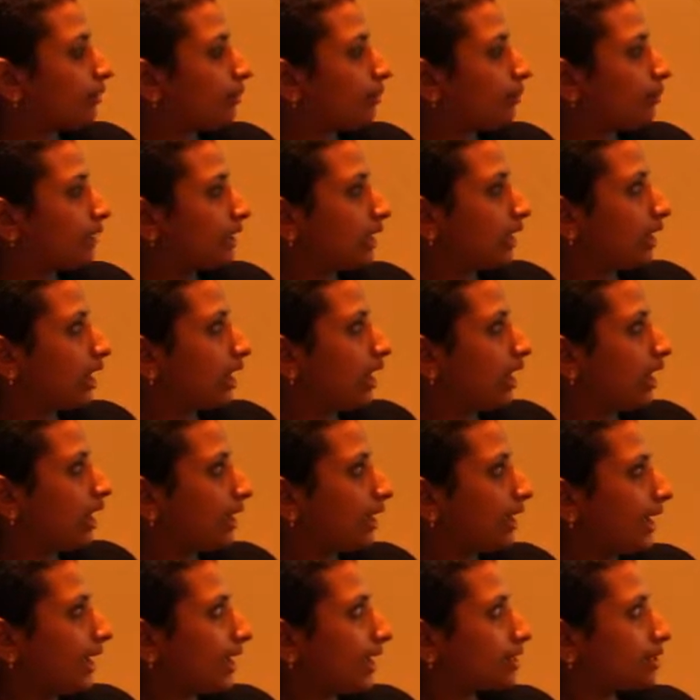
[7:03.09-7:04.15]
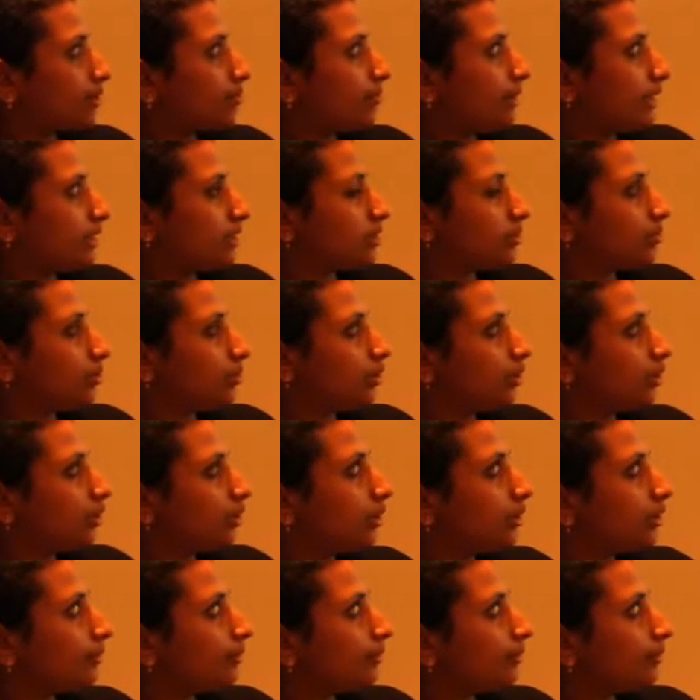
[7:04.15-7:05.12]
With the cash-based mode,